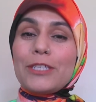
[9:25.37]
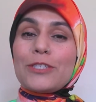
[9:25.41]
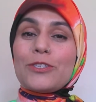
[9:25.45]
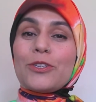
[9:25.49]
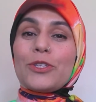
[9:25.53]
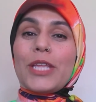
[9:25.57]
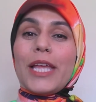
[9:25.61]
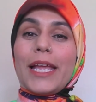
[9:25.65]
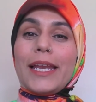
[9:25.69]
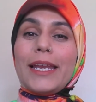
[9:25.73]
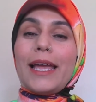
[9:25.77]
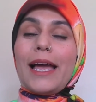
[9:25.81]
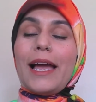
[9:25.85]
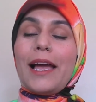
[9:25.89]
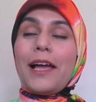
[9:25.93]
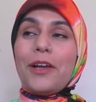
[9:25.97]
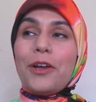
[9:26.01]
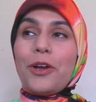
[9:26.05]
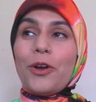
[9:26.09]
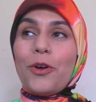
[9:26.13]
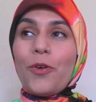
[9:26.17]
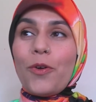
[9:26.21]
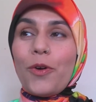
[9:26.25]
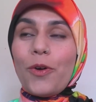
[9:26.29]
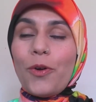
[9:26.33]
So then
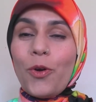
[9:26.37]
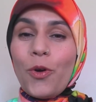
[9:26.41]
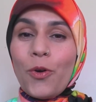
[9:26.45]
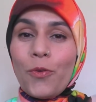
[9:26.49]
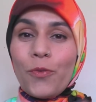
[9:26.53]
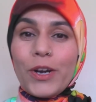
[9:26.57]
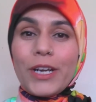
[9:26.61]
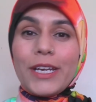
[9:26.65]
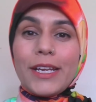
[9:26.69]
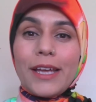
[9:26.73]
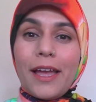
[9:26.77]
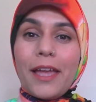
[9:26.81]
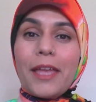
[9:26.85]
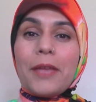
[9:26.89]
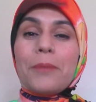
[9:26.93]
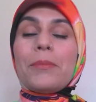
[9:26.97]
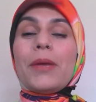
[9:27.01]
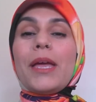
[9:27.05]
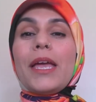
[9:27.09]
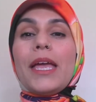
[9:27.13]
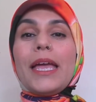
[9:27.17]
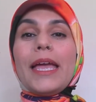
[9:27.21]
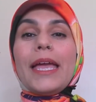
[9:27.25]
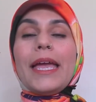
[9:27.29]
over time,